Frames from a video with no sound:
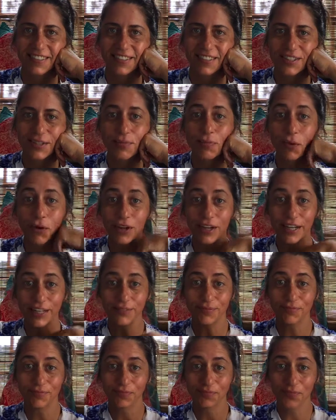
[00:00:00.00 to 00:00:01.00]
Good
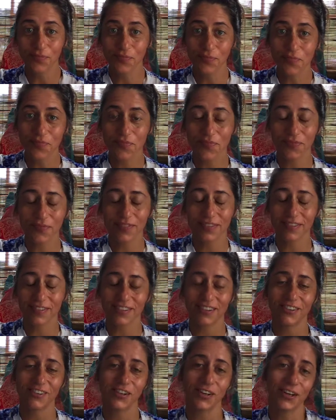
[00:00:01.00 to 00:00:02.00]
morning,
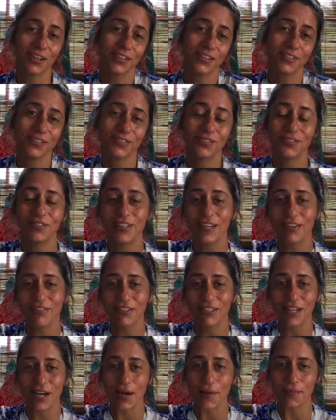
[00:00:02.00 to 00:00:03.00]
or
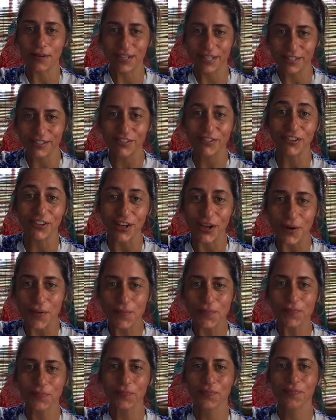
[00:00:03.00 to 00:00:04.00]
whatever time it is for you.
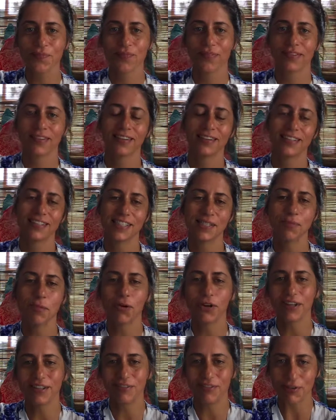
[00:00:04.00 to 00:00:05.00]
It's
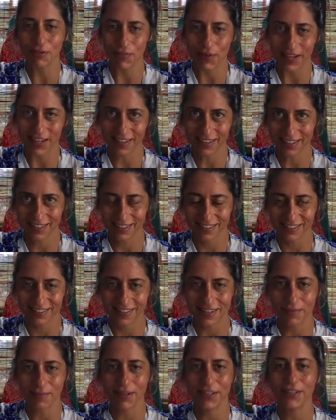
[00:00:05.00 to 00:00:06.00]
morning for me.
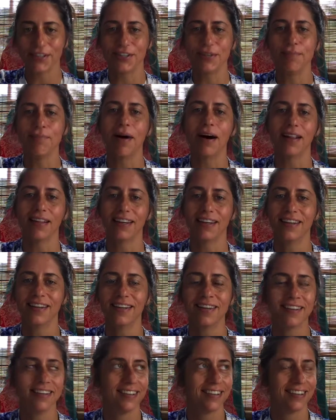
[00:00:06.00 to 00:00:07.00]
I'm here in Bali.
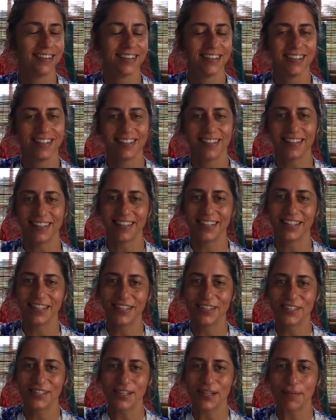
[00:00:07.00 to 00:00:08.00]
You can
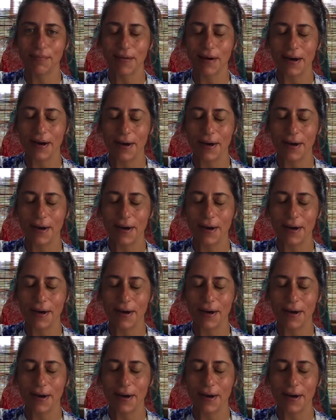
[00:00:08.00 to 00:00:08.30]
hear some